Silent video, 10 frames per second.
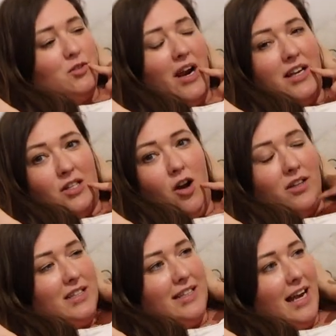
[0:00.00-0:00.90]
I'm trying to
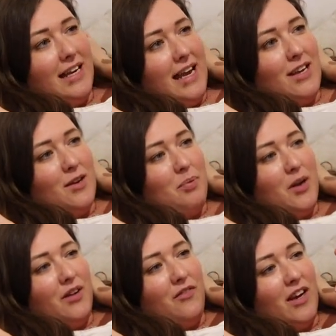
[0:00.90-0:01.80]
talk to Daddy and you're
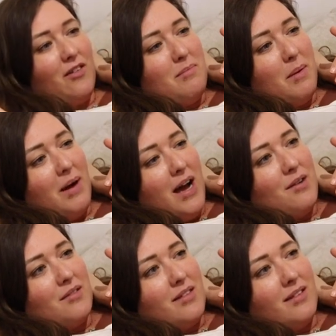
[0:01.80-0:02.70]
putting your finger in my
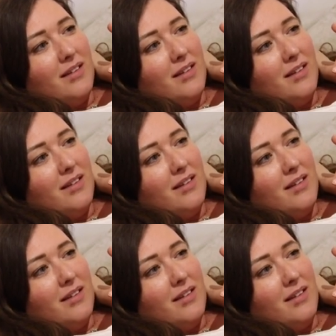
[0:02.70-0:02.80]
mouth.